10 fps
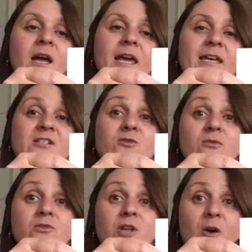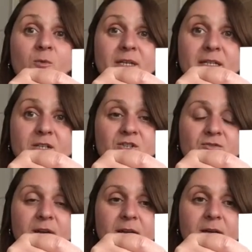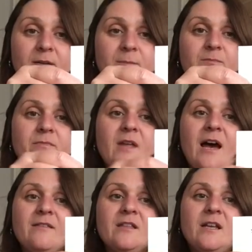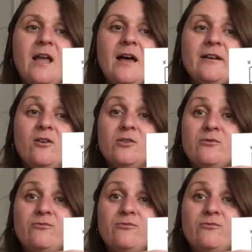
is your low E string, and the line on the